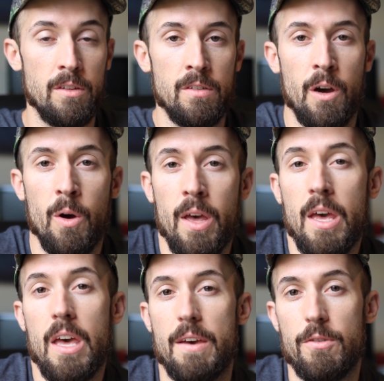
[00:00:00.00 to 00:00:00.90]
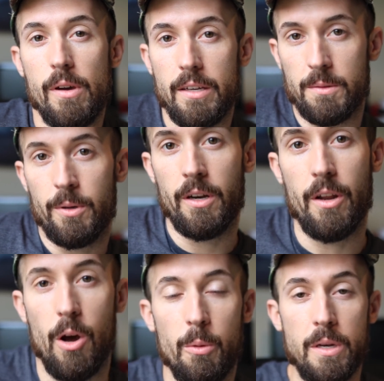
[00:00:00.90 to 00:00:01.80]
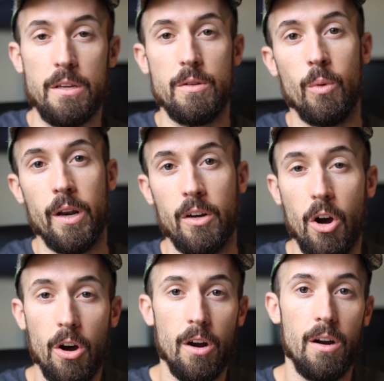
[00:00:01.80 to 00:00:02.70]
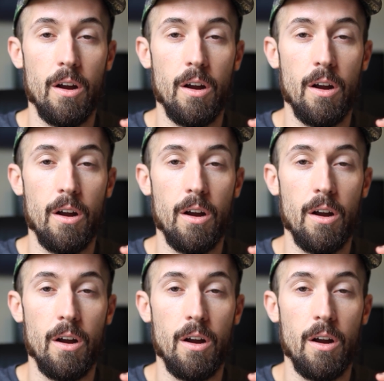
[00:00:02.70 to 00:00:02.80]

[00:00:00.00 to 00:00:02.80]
So if you guys are putting an OBD1 car